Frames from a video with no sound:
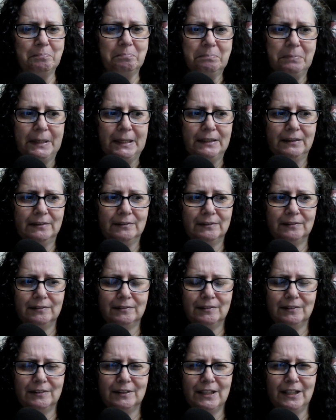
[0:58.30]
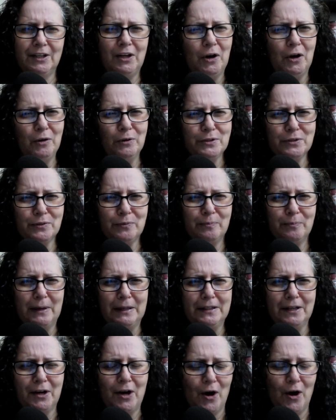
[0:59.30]
But he also
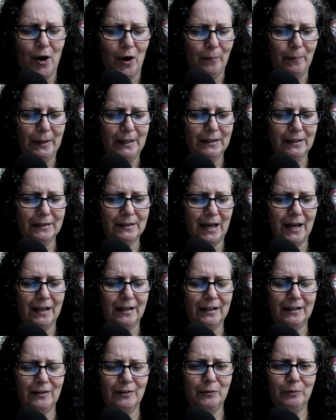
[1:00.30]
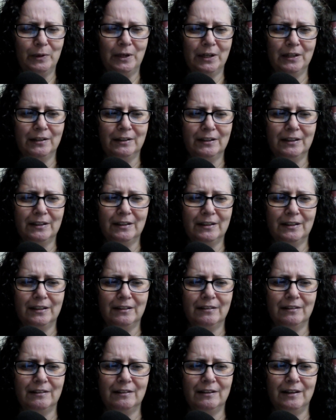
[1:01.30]
made the comment that, well,
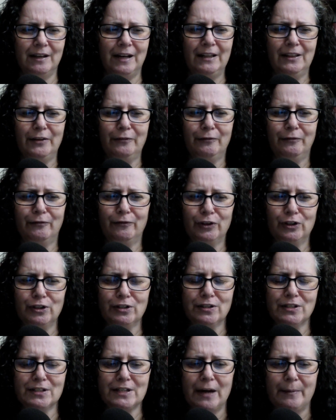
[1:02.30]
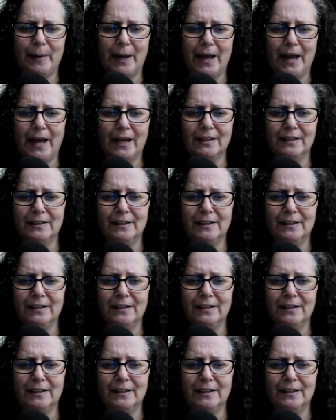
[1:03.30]
it ain't the first time I had a